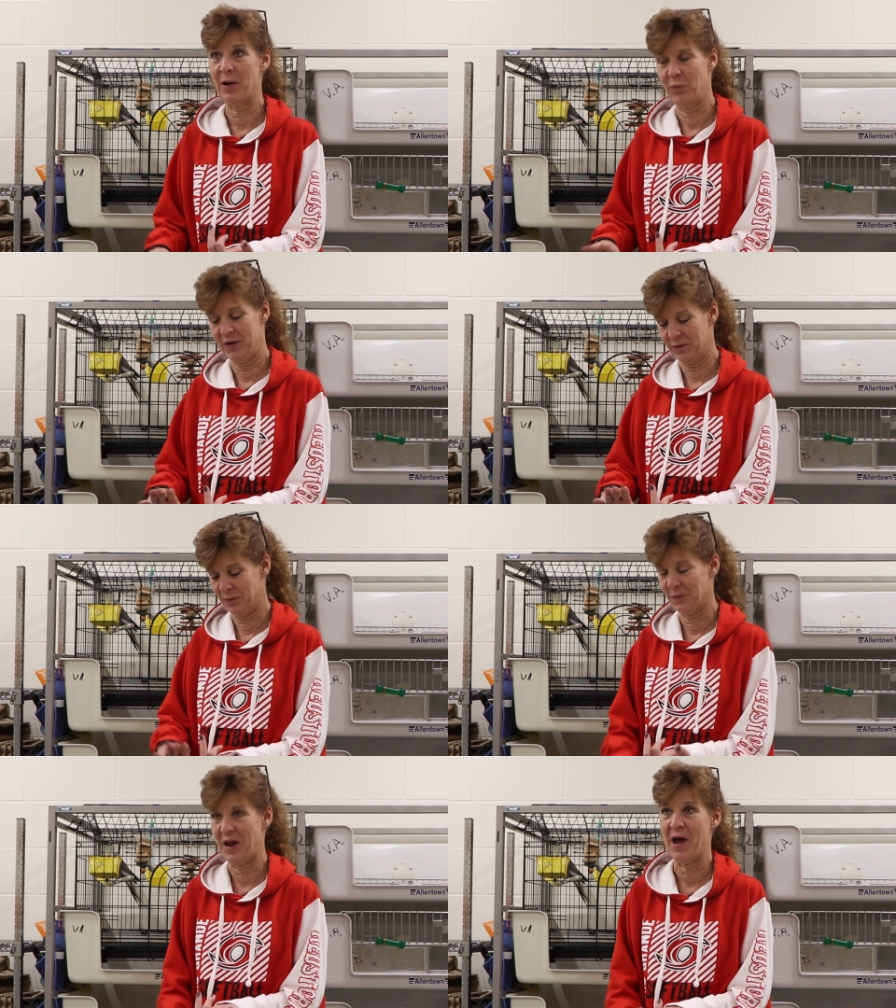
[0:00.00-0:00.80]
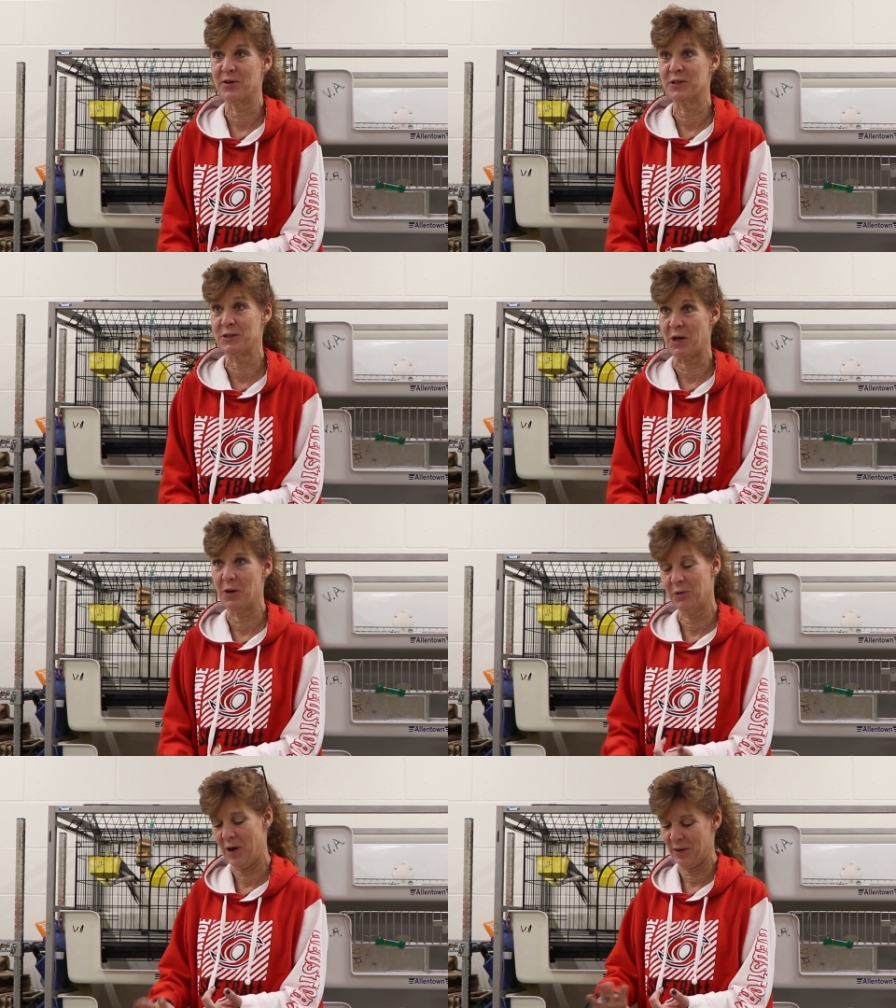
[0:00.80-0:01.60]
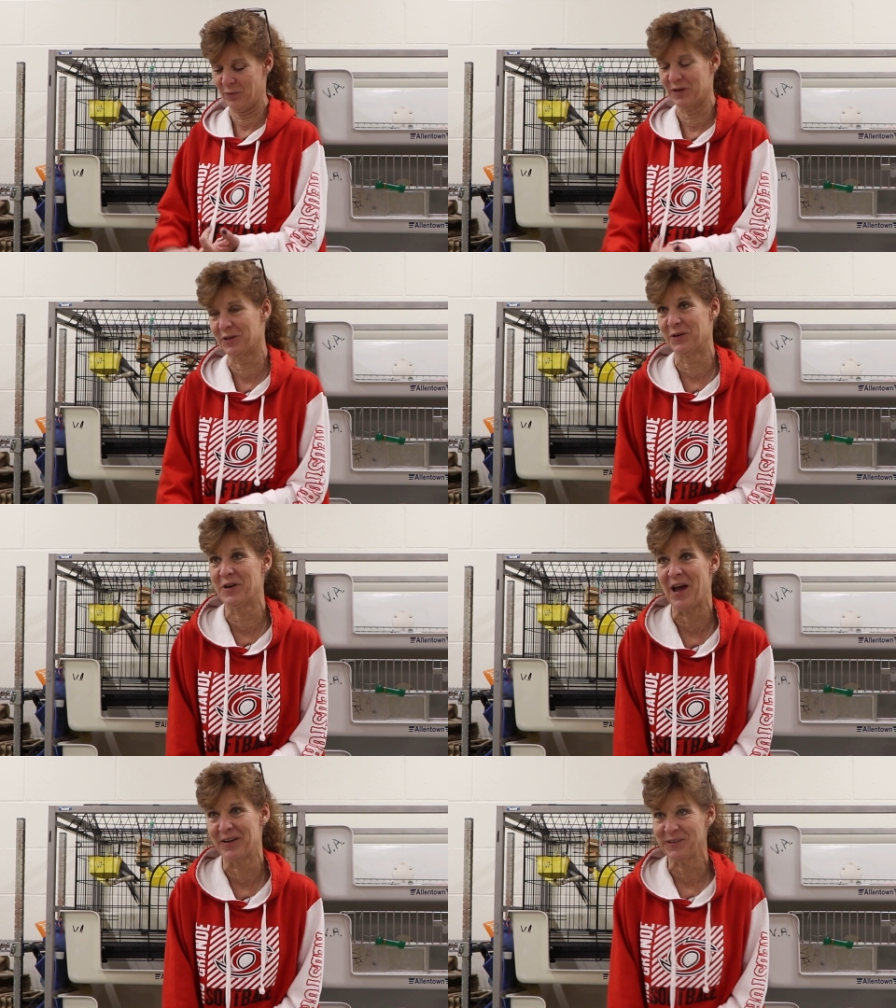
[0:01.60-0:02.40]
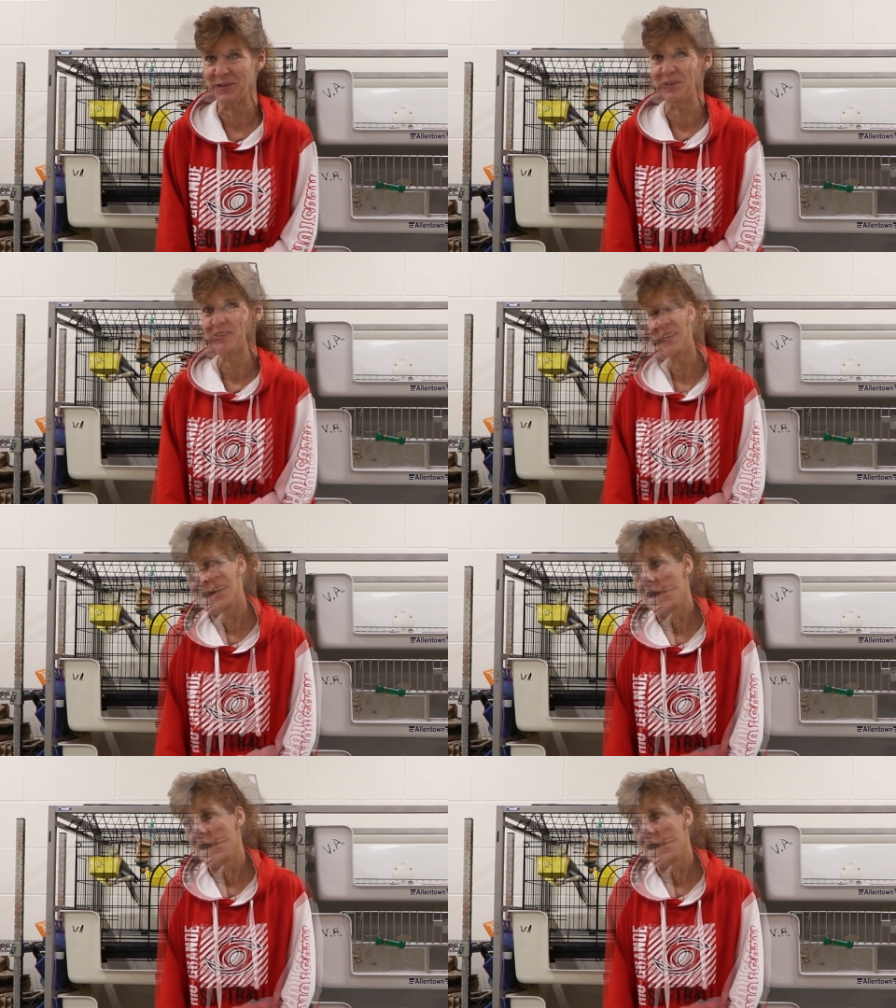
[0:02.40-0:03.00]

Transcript: I want to learn how to sew. I want to learn how to cook.